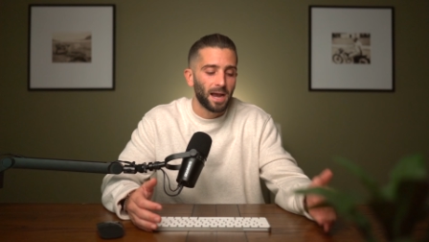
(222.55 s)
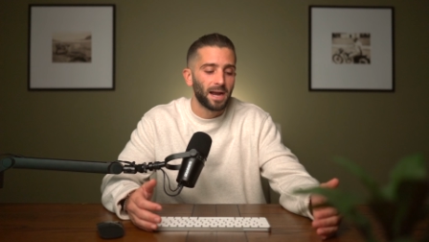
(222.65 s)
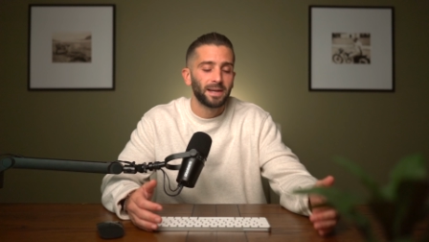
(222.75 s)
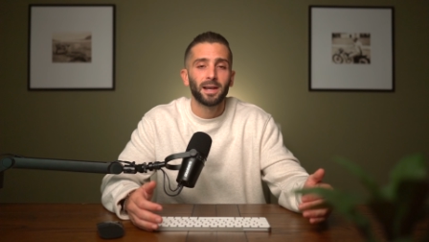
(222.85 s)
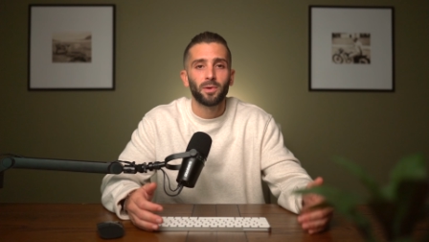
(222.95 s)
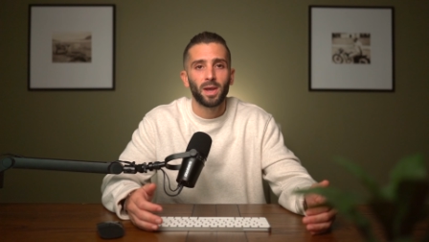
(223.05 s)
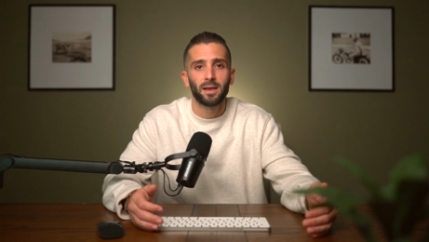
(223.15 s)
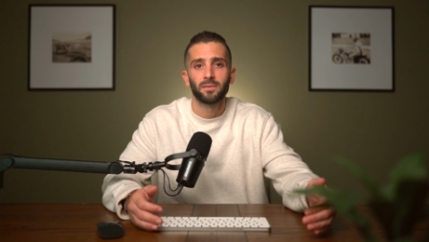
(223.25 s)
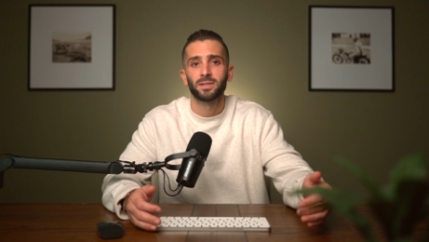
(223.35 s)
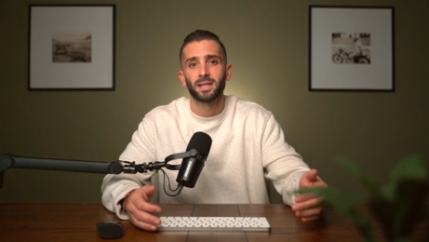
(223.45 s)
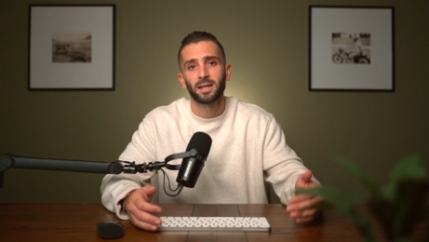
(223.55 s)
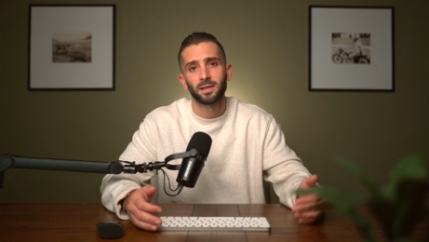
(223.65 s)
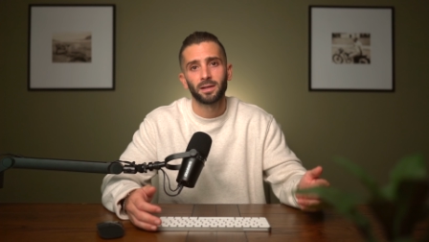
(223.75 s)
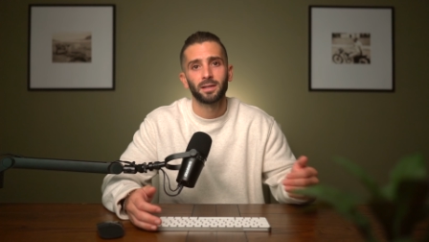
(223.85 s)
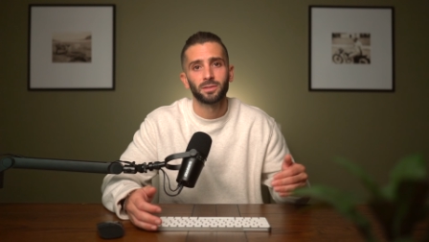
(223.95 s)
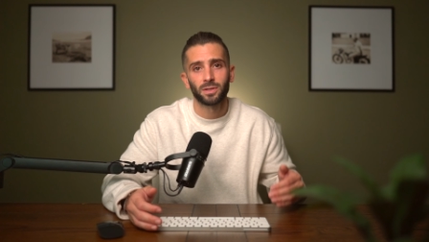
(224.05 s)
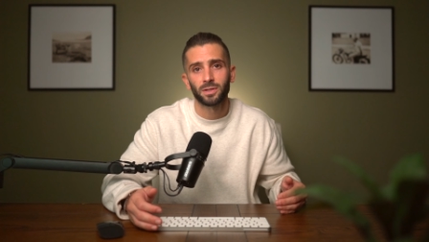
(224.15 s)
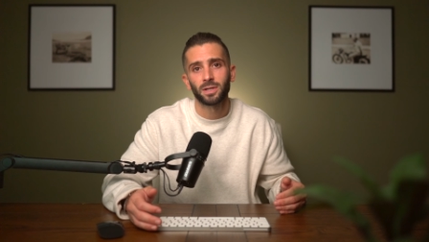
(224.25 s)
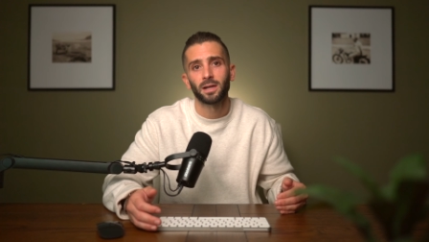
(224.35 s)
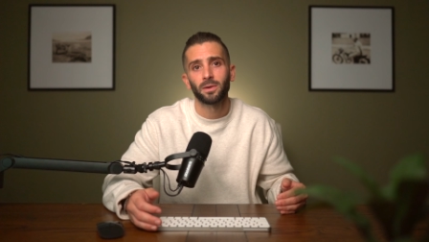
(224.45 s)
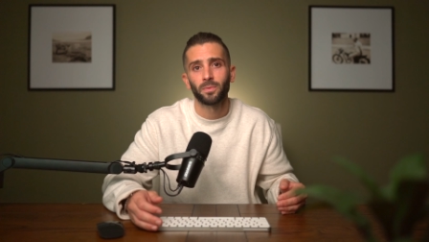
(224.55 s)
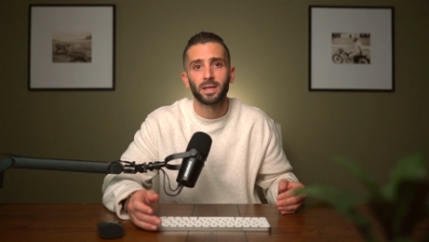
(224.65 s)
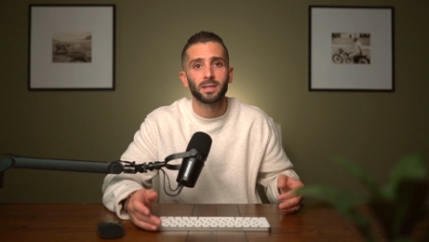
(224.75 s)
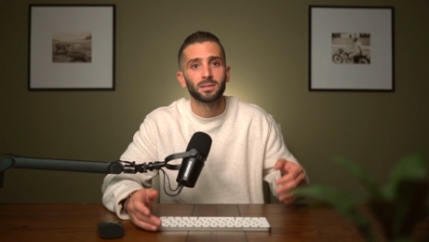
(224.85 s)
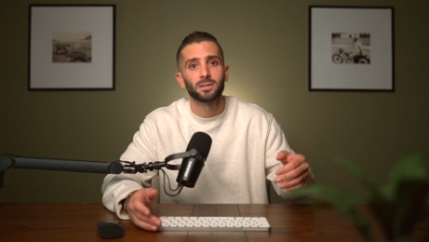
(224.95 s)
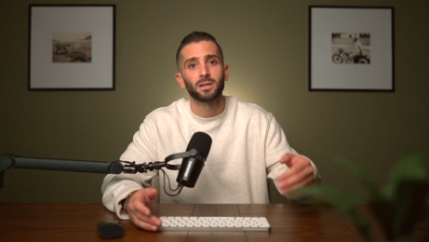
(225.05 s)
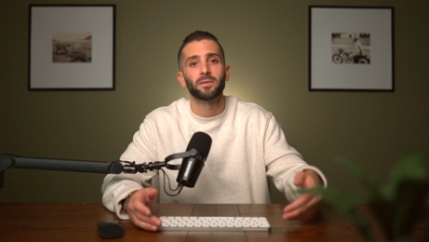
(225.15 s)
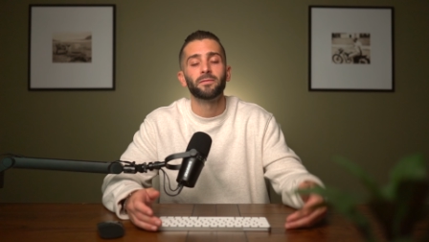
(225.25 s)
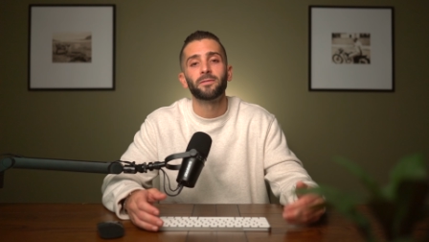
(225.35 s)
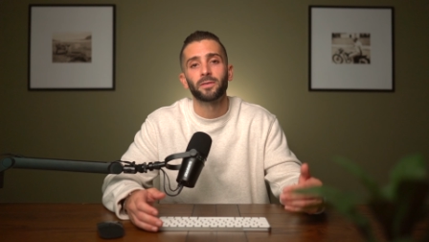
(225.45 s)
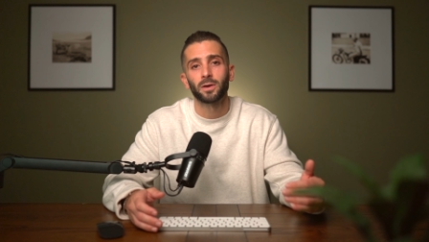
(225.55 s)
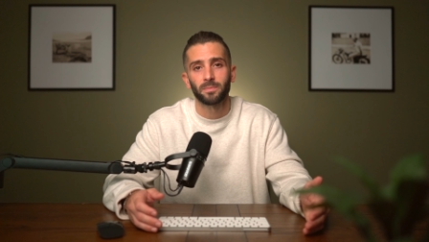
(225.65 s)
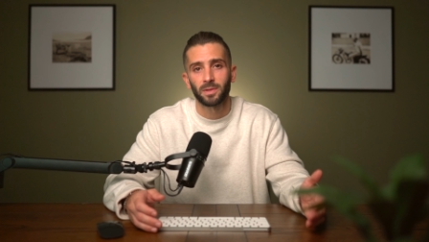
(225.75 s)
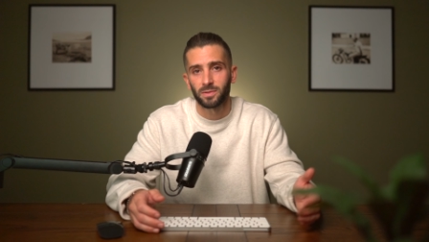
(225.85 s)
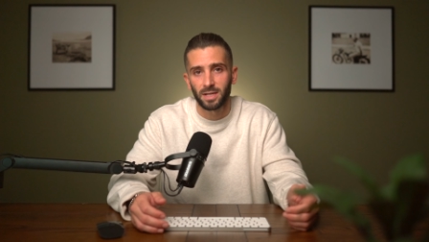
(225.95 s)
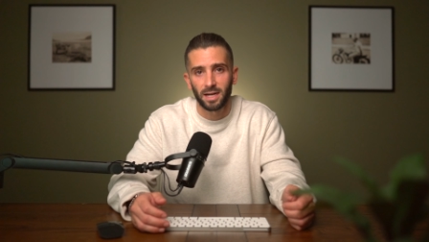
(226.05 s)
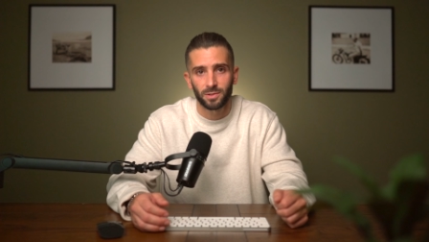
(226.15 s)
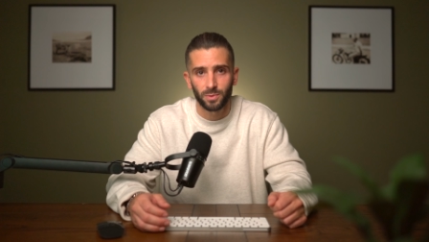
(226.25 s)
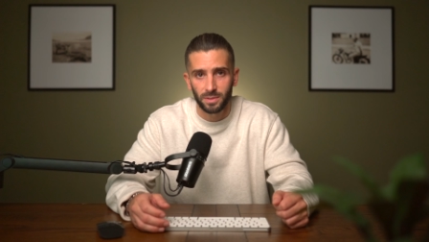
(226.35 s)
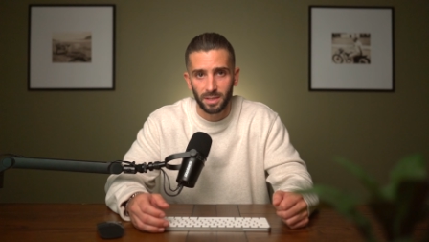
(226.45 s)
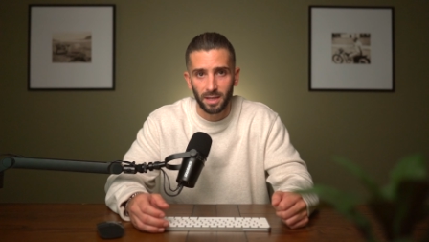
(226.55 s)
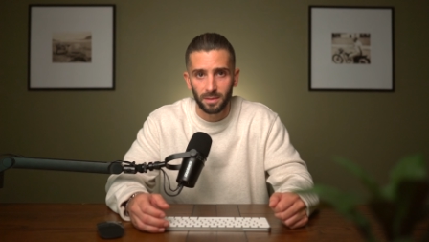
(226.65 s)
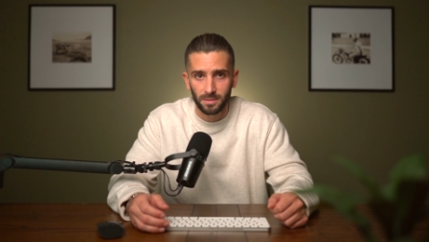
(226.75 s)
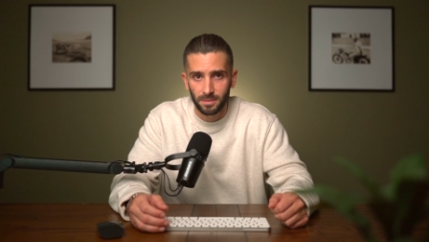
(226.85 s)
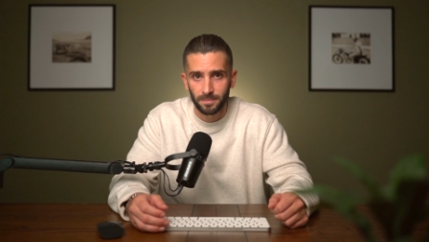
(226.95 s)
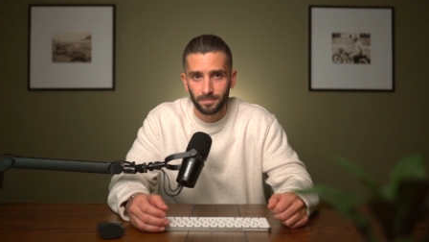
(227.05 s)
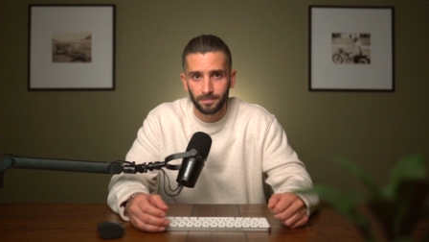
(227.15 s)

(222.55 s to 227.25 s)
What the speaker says: I now have secondary and tertiary ways to confirm those actual sales.